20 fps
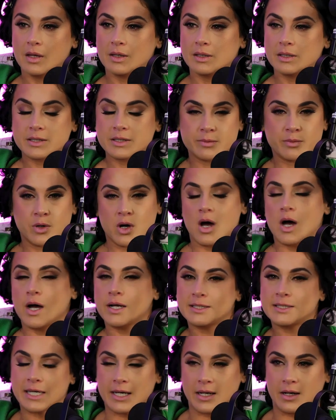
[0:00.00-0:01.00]
some
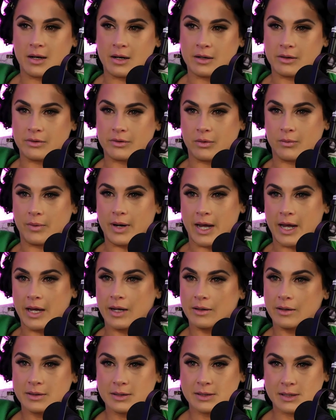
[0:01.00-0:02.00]
content out of the way.
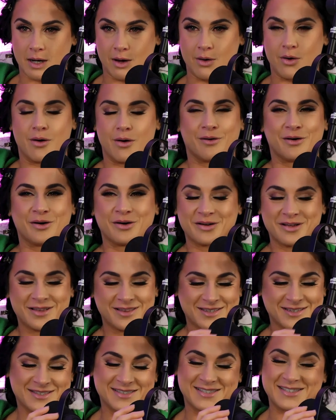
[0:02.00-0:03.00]
So
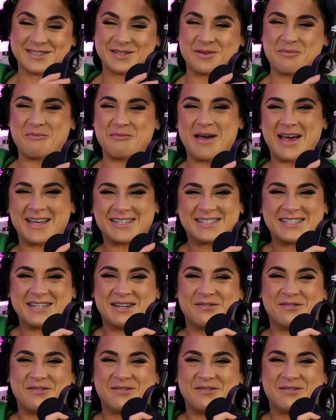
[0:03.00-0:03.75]
this is a messy